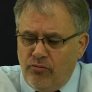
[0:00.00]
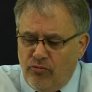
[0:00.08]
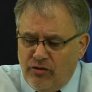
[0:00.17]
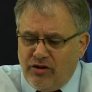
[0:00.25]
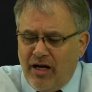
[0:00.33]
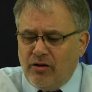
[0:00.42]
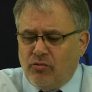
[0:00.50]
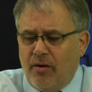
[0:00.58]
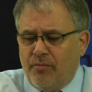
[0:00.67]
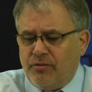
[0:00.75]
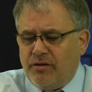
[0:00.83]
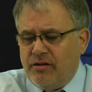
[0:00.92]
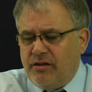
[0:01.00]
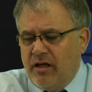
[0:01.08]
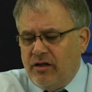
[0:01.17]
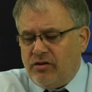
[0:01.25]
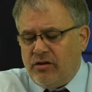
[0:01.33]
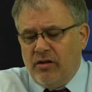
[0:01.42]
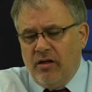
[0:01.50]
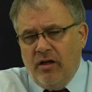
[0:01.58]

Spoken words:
reject representation